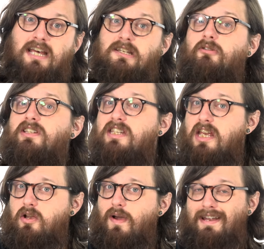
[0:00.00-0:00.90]
as long as
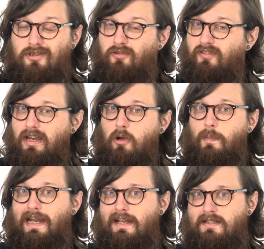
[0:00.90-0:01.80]
you and your fellow
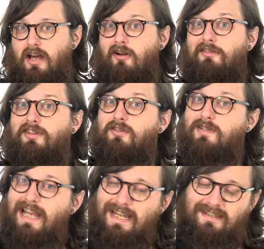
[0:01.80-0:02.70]
players are
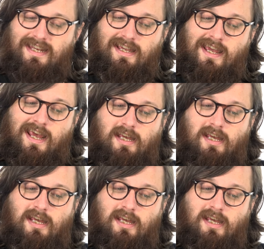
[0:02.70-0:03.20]
enthusiastic,